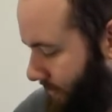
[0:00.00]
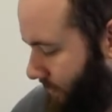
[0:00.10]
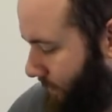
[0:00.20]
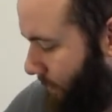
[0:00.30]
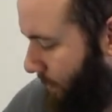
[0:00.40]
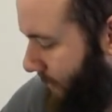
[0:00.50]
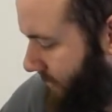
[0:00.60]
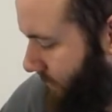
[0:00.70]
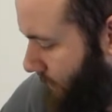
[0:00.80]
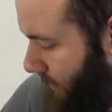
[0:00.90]
So I've got my
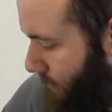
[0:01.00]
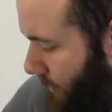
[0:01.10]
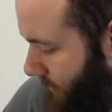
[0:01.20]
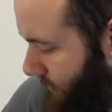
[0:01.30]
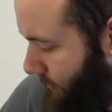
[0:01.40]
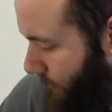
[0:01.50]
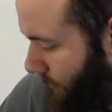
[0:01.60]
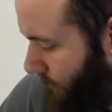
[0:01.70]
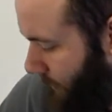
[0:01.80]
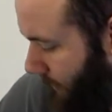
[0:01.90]
mix of like potting
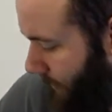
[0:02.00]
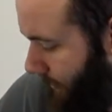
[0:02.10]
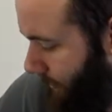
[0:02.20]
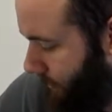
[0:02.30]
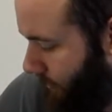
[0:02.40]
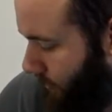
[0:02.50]
soil and